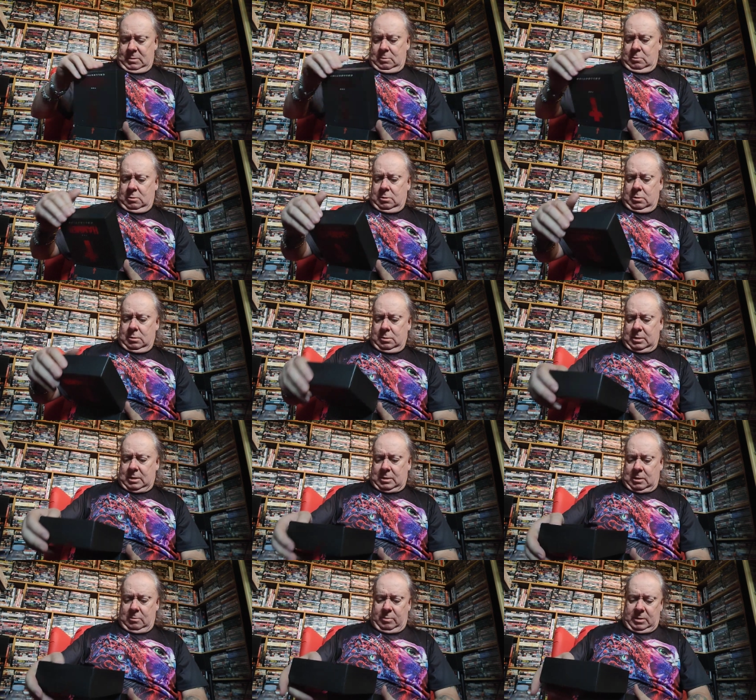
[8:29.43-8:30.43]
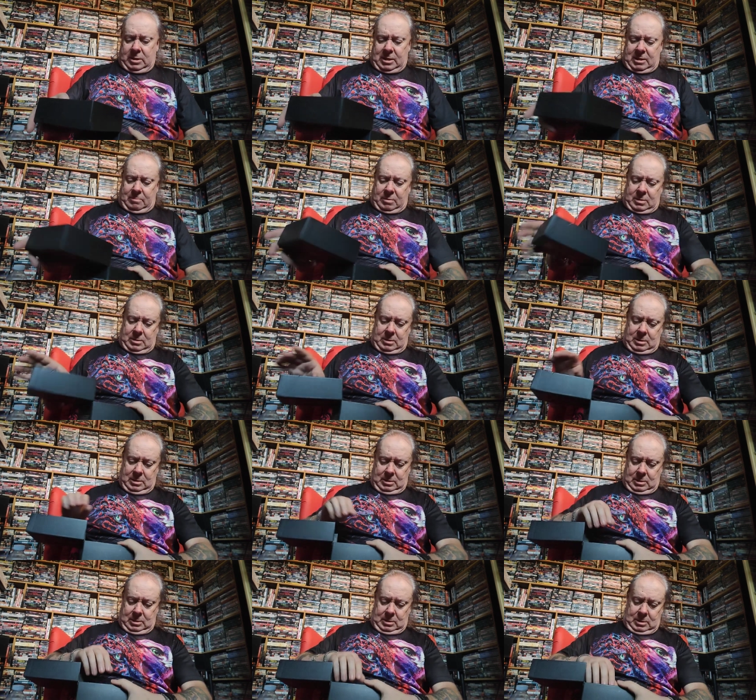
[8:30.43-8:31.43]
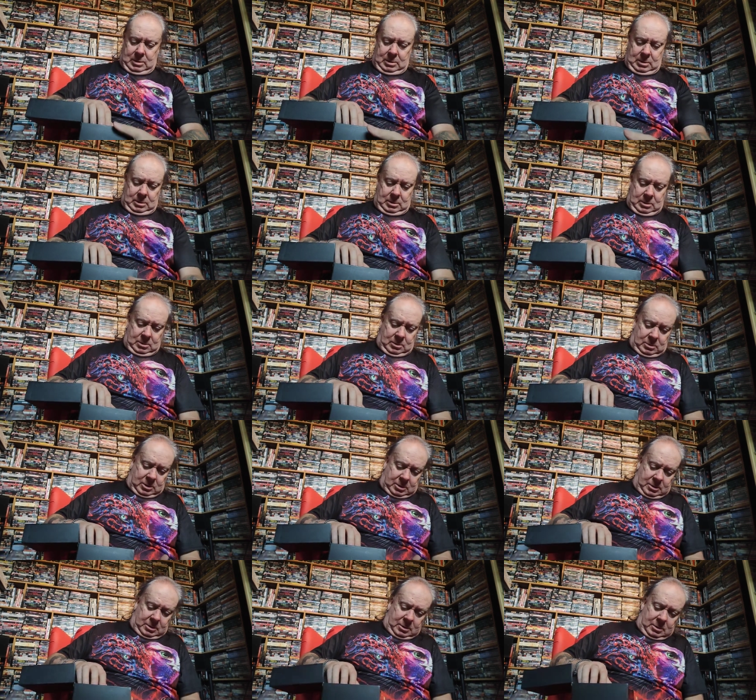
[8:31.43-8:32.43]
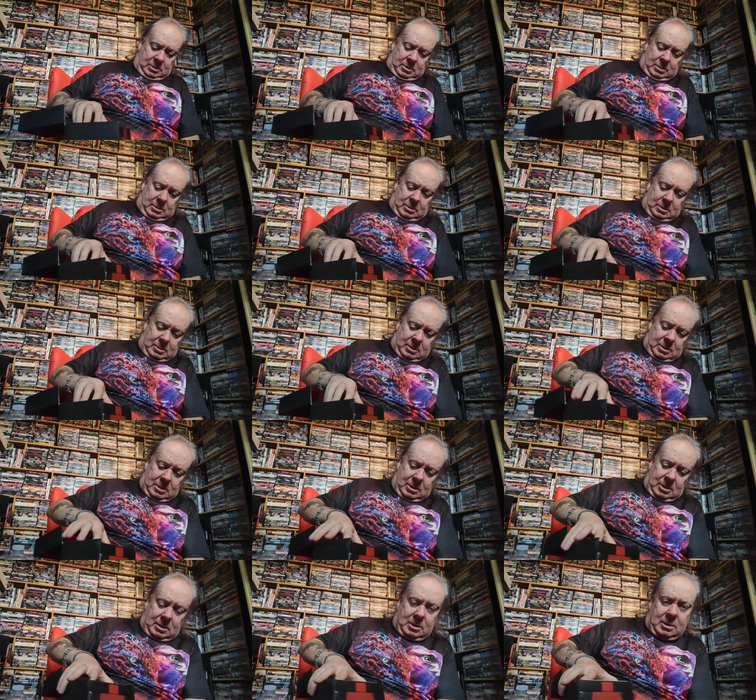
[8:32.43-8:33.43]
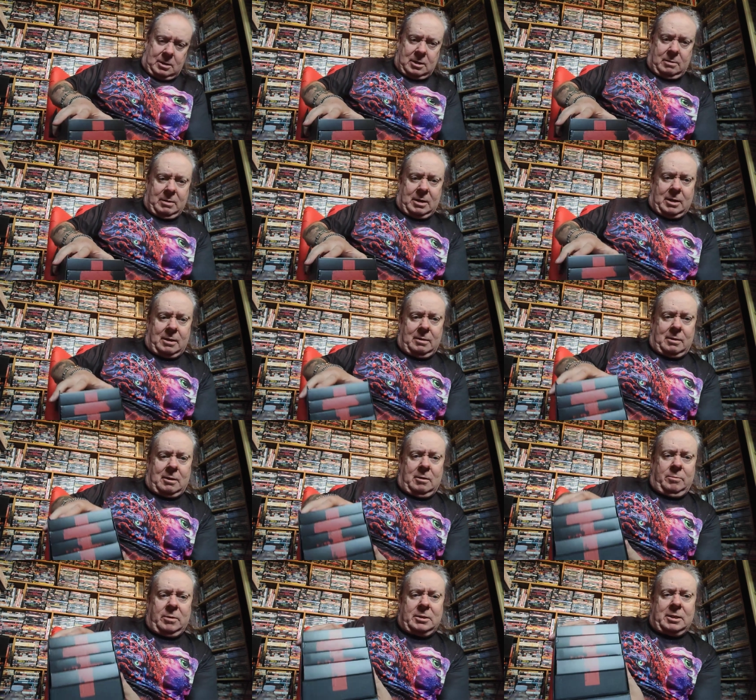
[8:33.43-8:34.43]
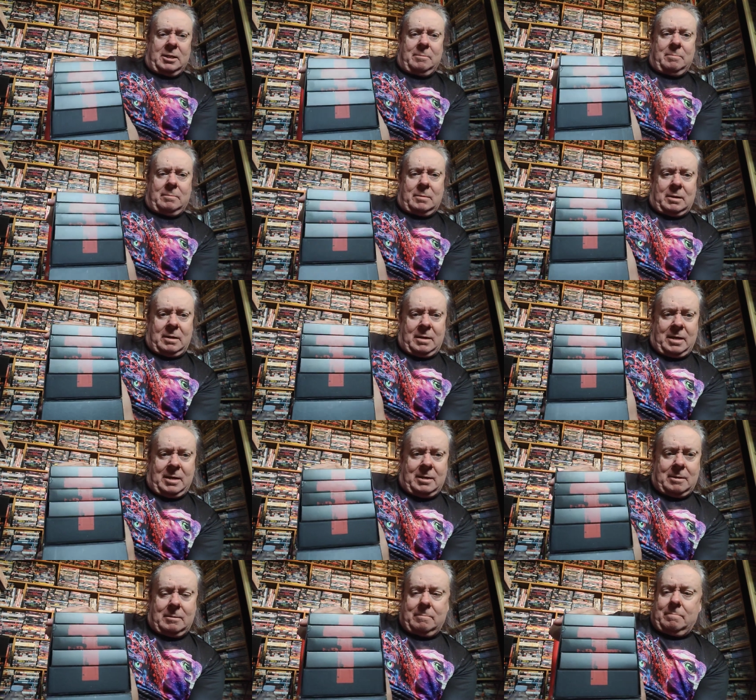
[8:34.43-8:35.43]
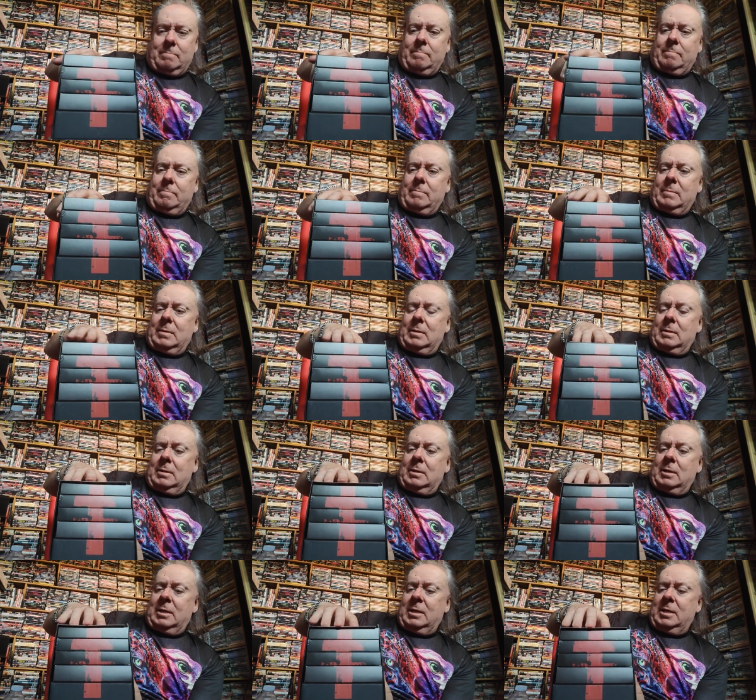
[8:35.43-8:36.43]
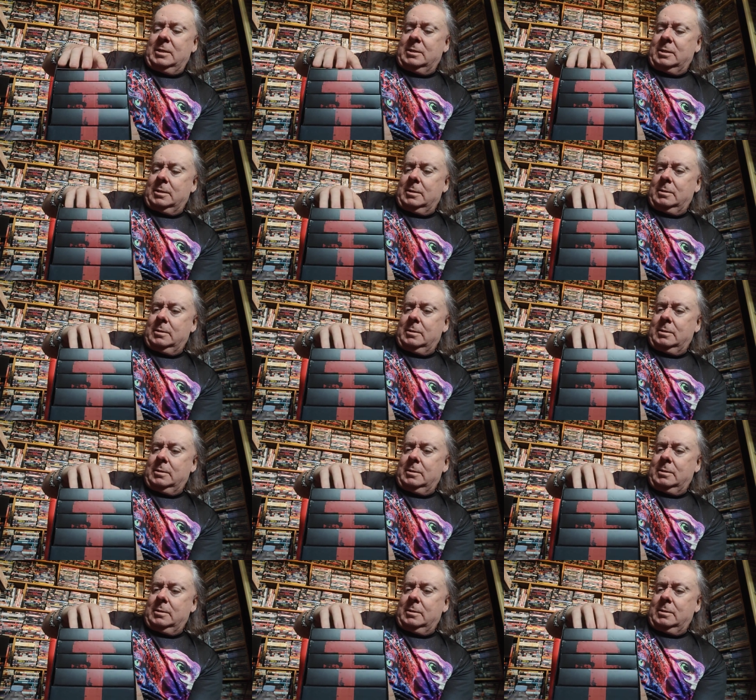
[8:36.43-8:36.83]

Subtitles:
Oh, yeah, it opens up. Oh god. There we go. Opens up like that. And